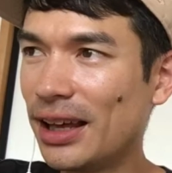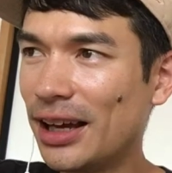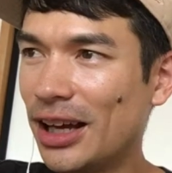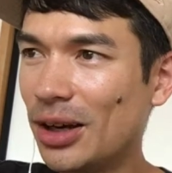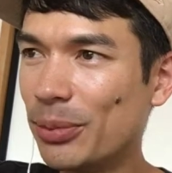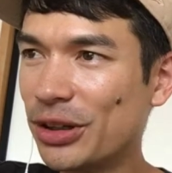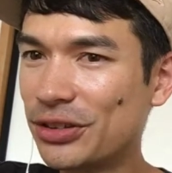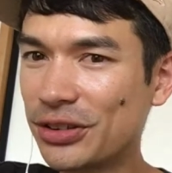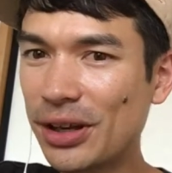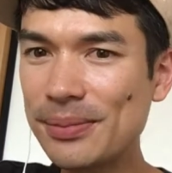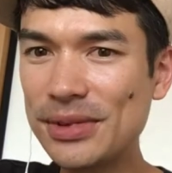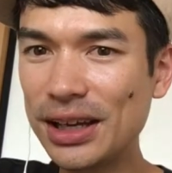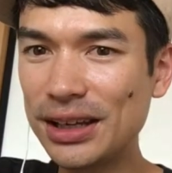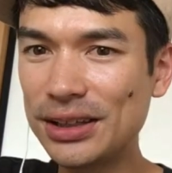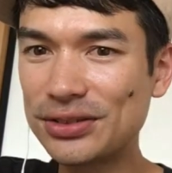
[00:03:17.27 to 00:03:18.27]
but
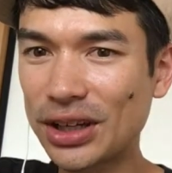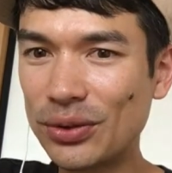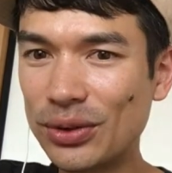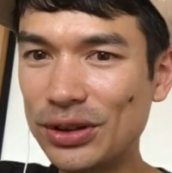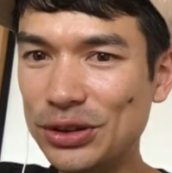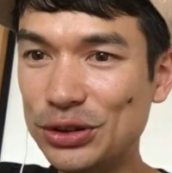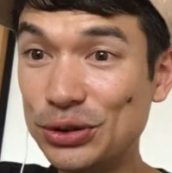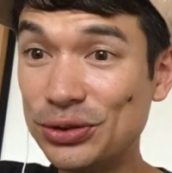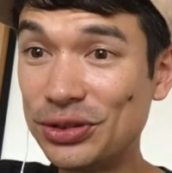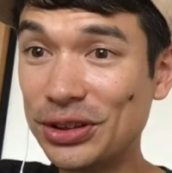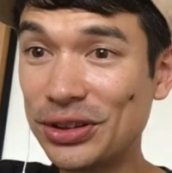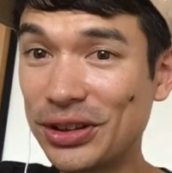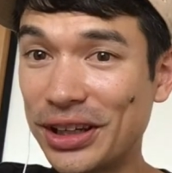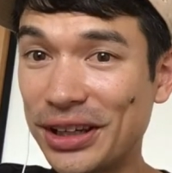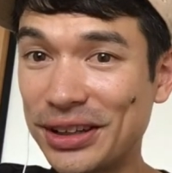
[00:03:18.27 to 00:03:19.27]
some days I really do
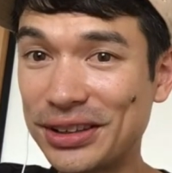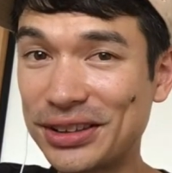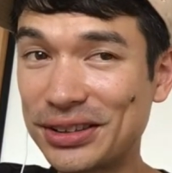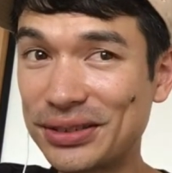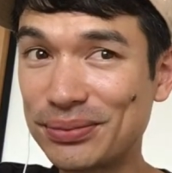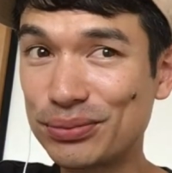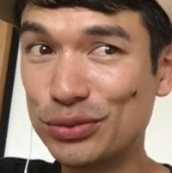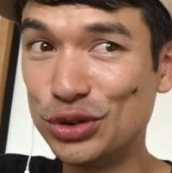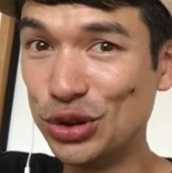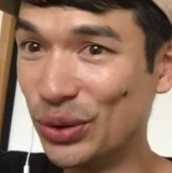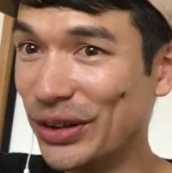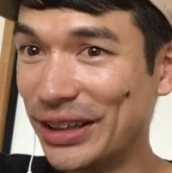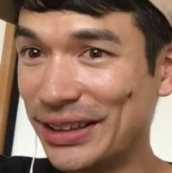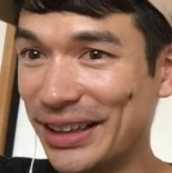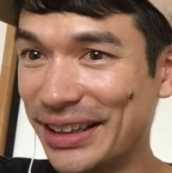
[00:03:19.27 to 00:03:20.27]
feel like
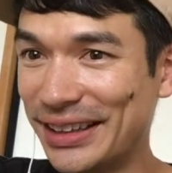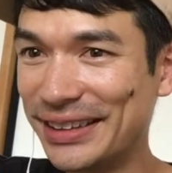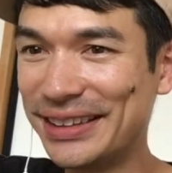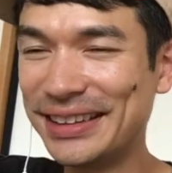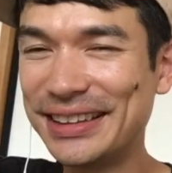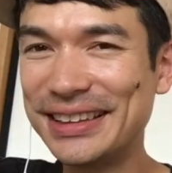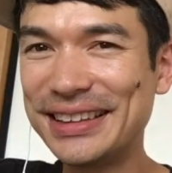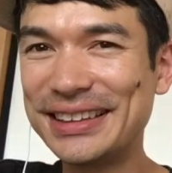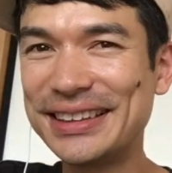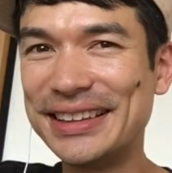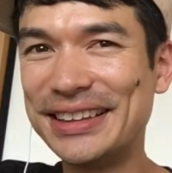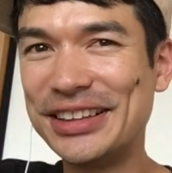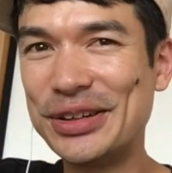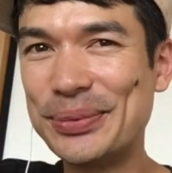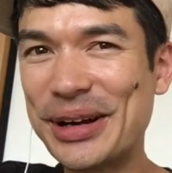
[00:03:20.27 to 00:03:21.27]
doing that.
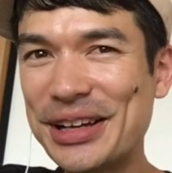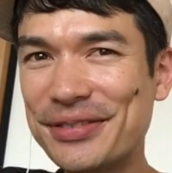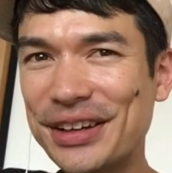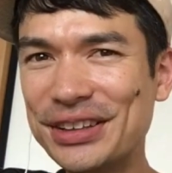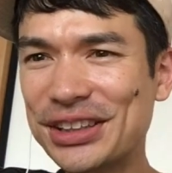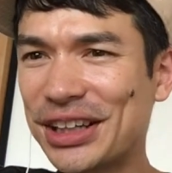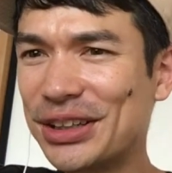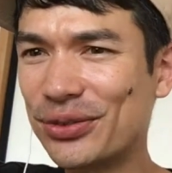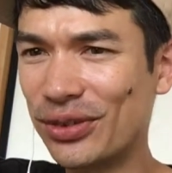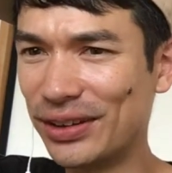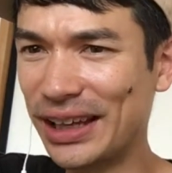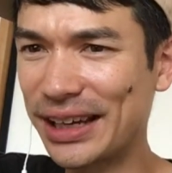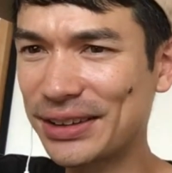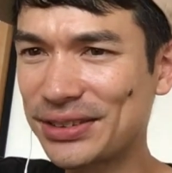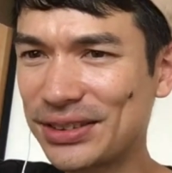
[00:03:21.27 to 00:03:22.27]
Um, I find it kind of
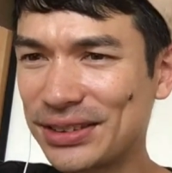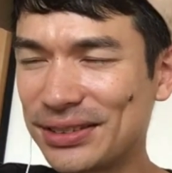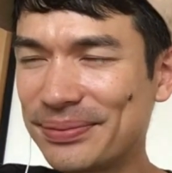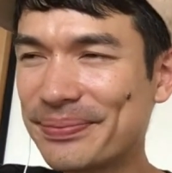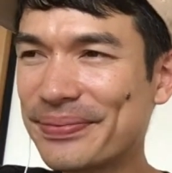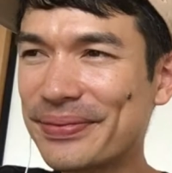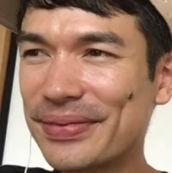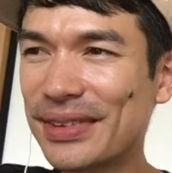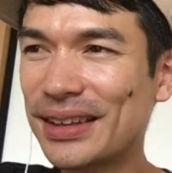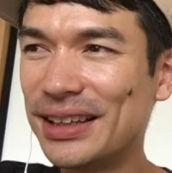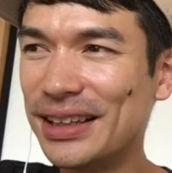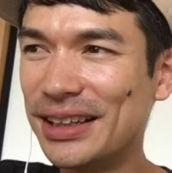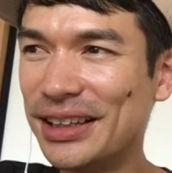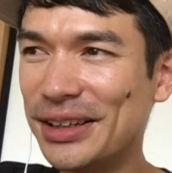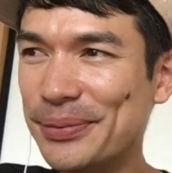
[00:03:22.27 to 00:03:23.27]
relaxing
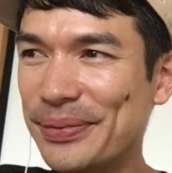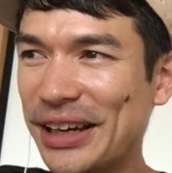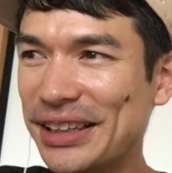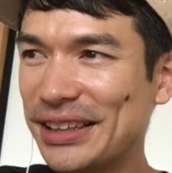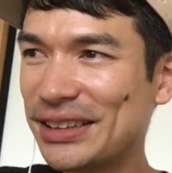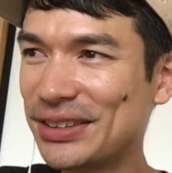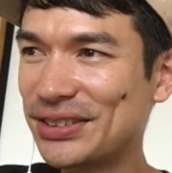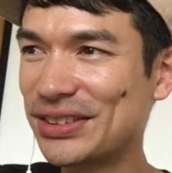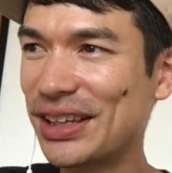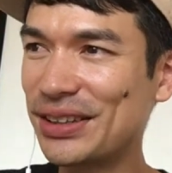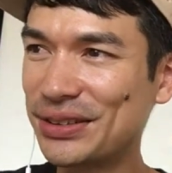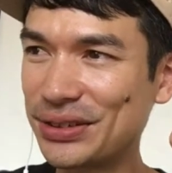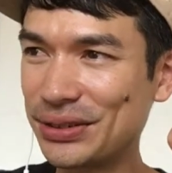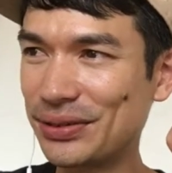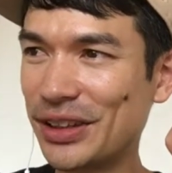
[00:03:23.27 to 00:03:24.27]
um, I get a
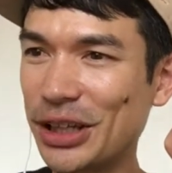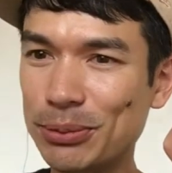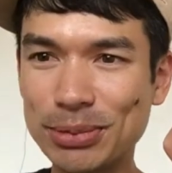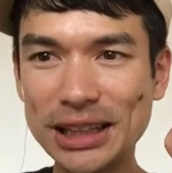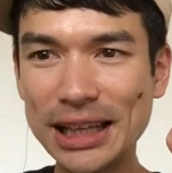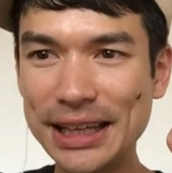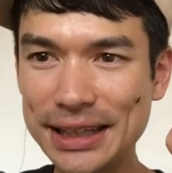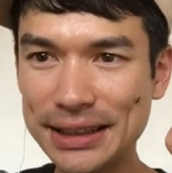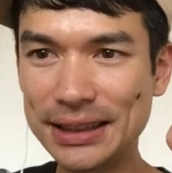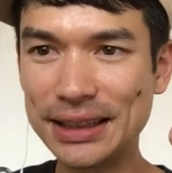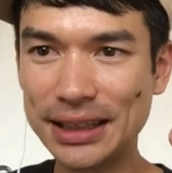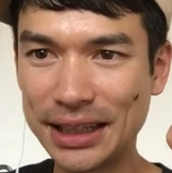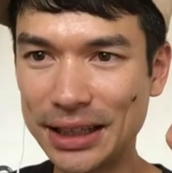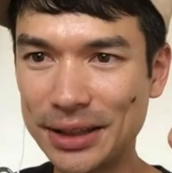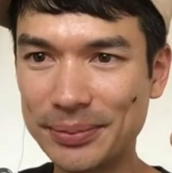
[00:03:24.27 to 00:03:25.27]
sense of like playing the
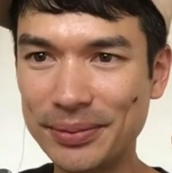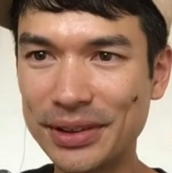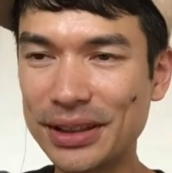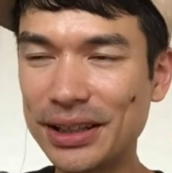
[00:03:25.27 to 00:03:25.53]
game,